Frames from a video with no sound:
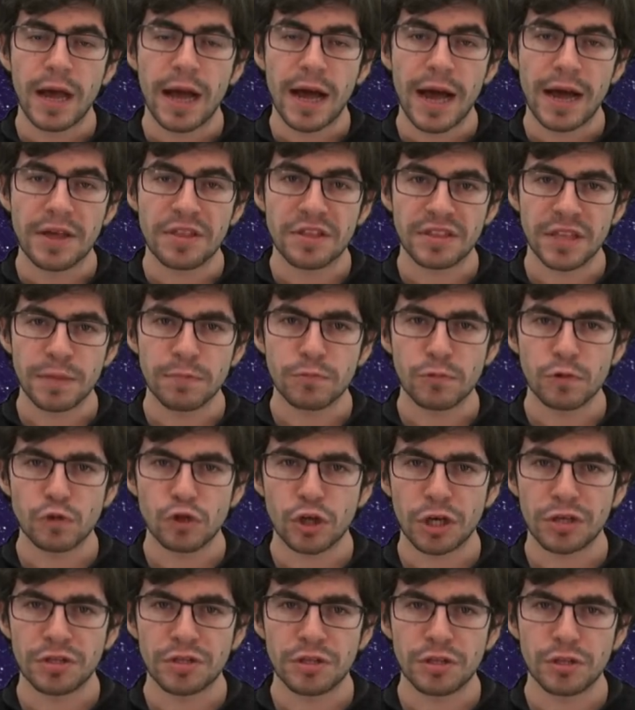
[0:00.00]
An attempt to
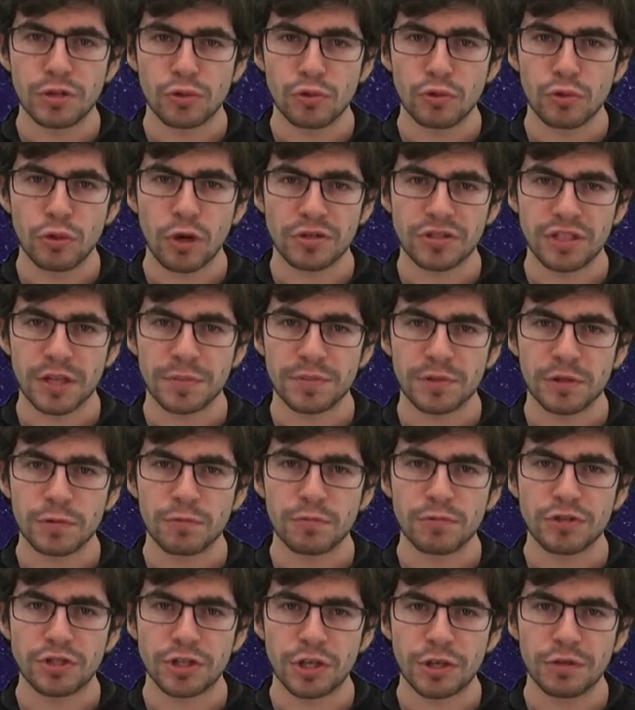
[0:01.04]
join these two concepts
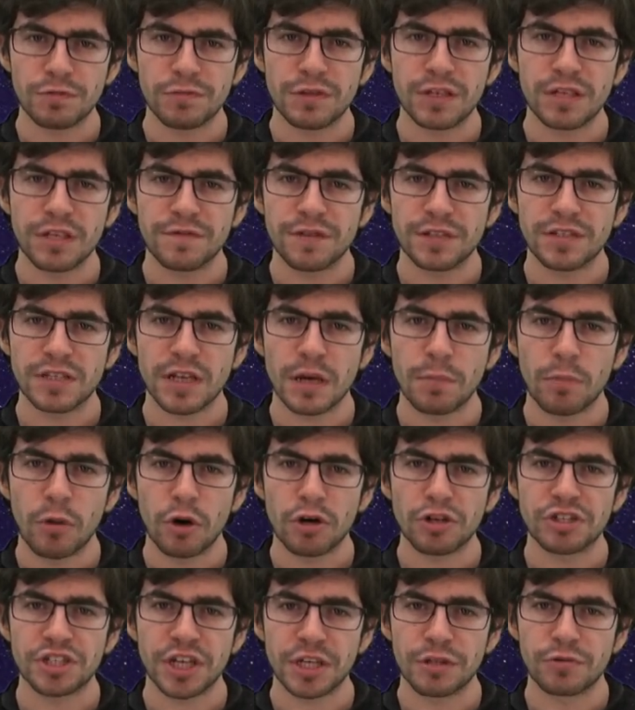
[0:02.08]
would certainly give us a
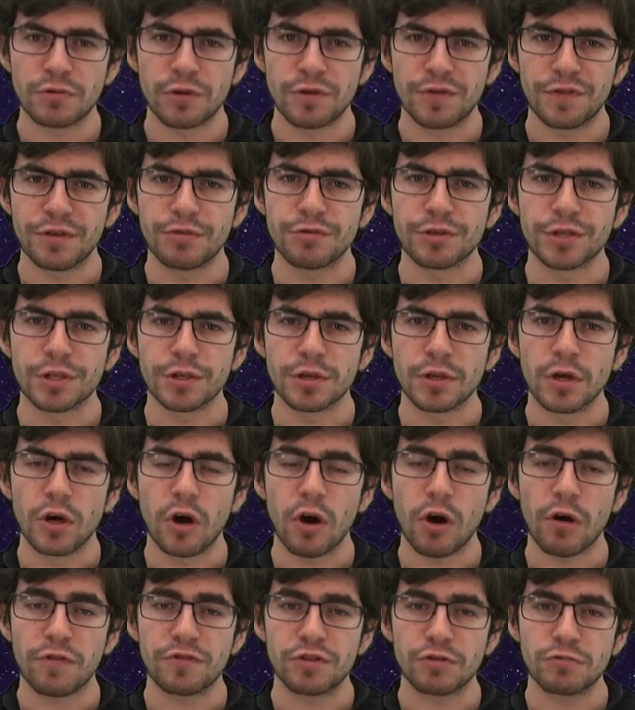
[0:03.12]
more general theory,
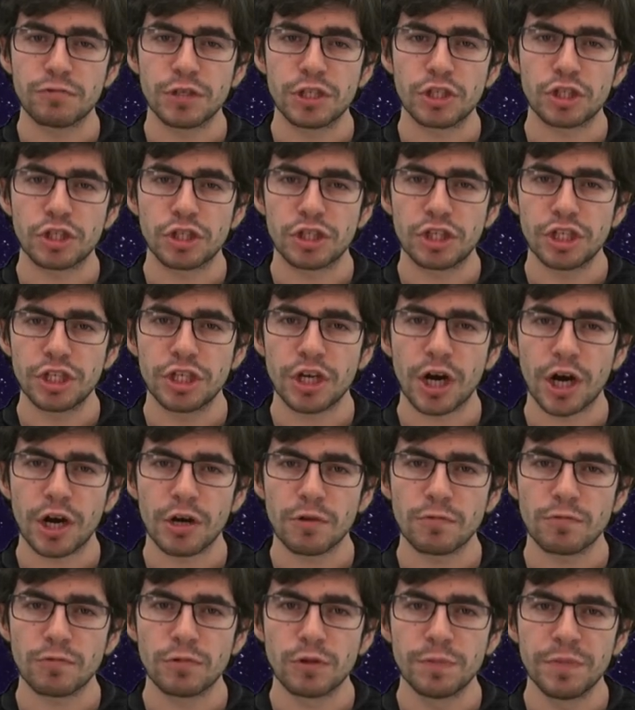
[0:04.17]
of which GR
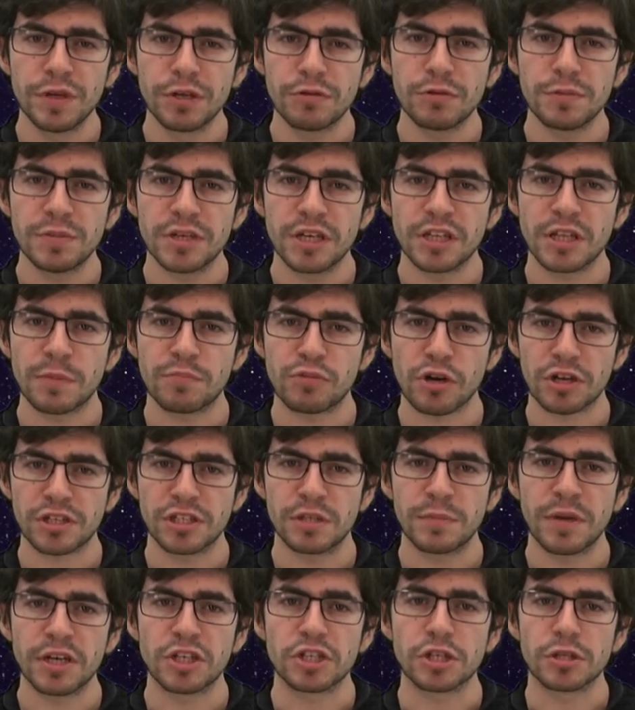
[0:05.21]
would merely be an
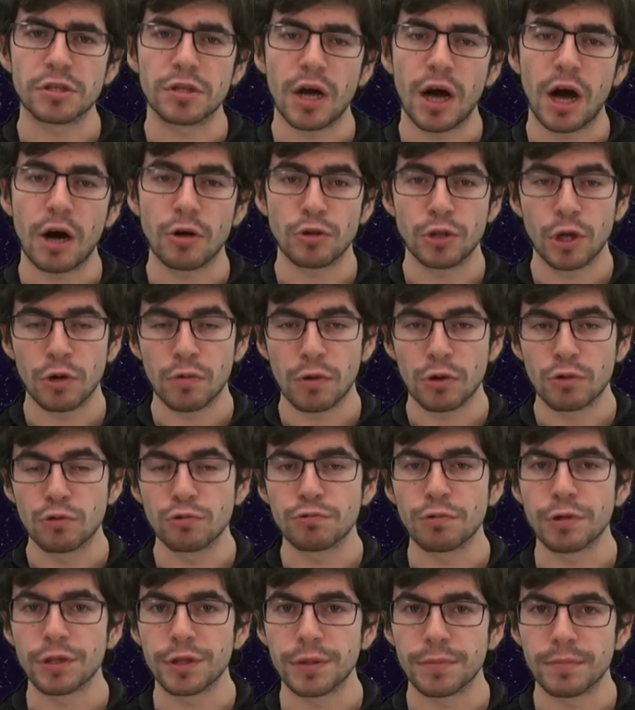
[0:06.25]
approximation, although a
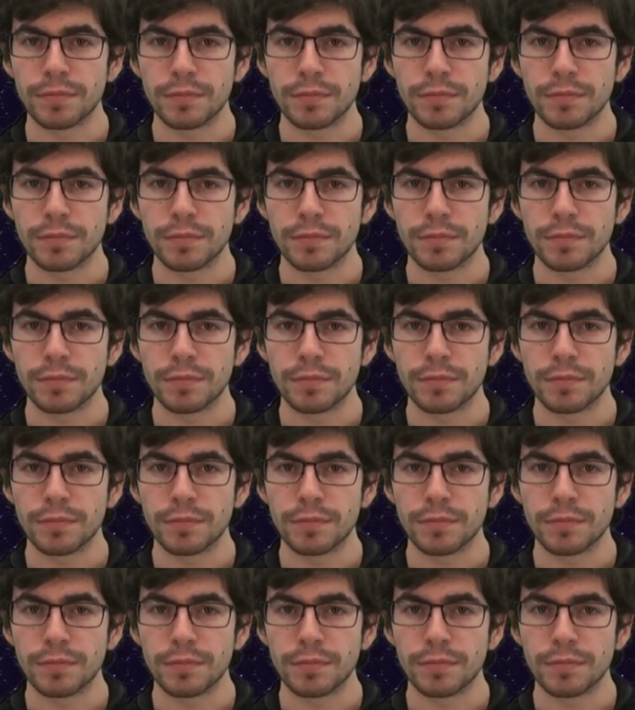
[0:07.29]
good one.